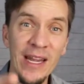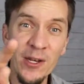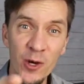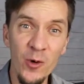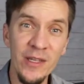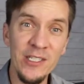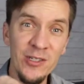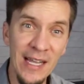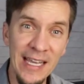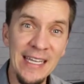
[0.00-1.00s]
I know that
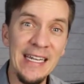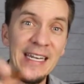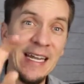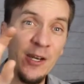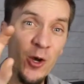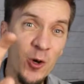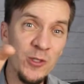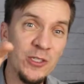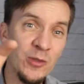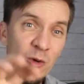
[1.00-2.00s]
you like it and I know
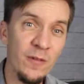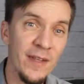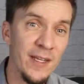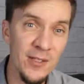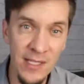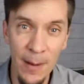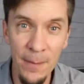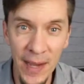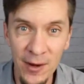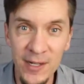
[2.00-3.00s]
to do more videos
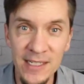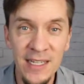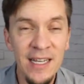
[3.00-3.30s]
about it.